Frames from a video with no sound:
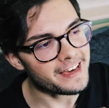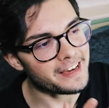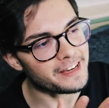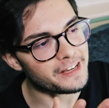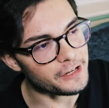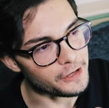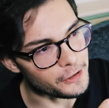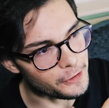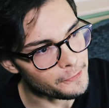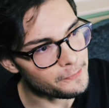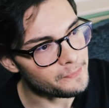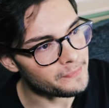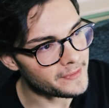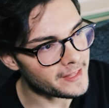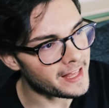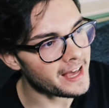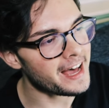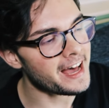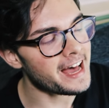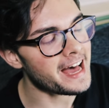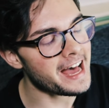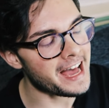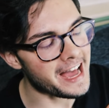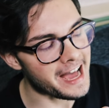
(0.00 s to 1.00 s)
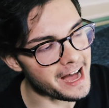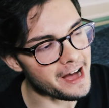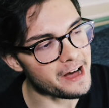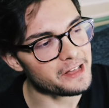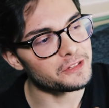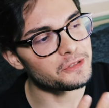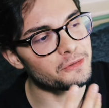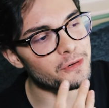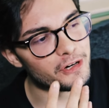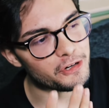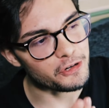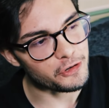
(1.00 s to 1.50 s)
Thank you. I
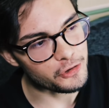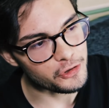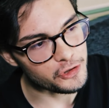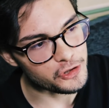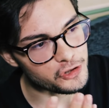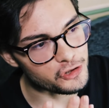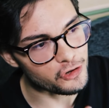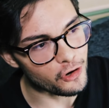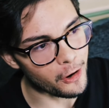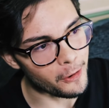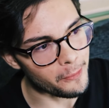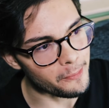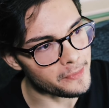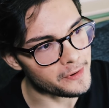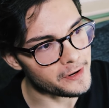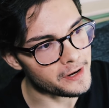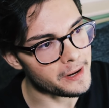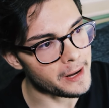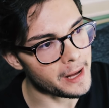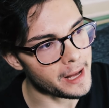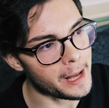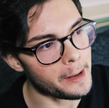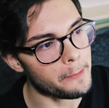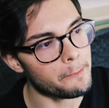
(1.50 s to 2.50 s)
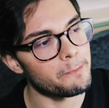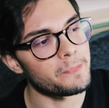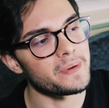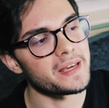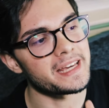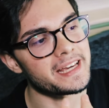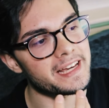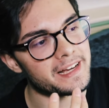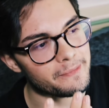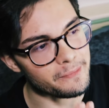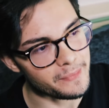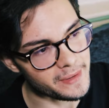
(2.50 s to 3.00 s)
do a good job
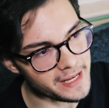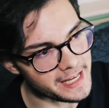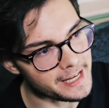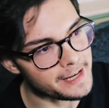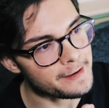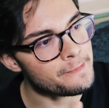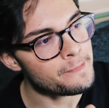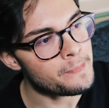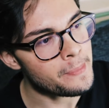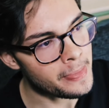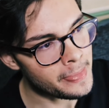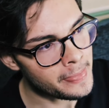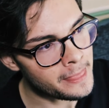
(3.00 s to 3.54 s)
being me.